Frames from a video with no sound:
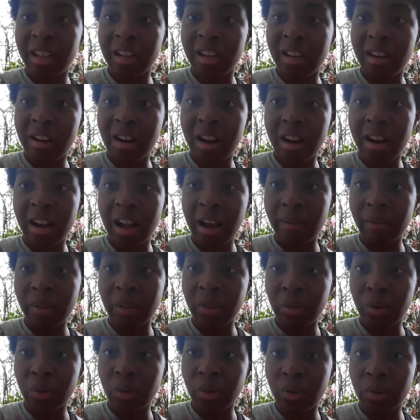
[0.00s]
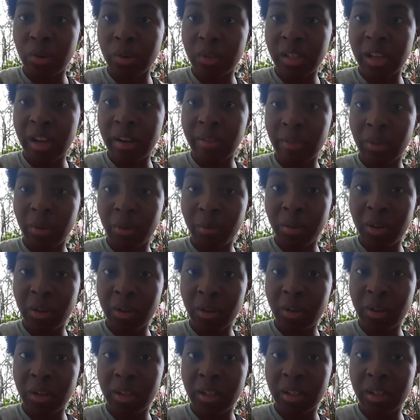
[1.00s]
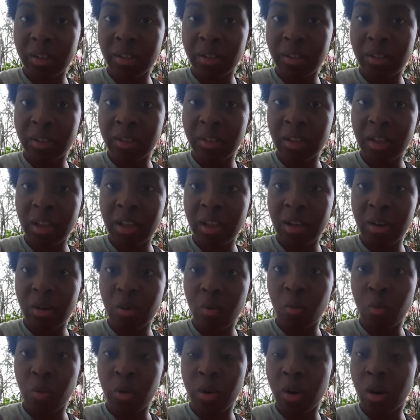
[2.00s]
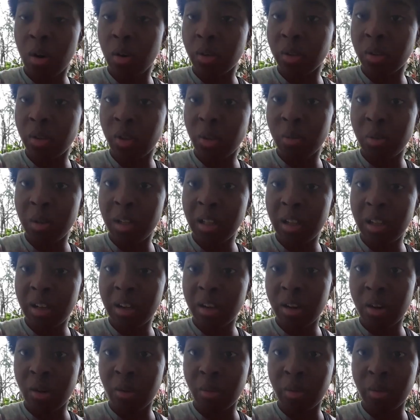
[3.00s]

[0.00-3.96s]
not having the girls have their periods would also be like a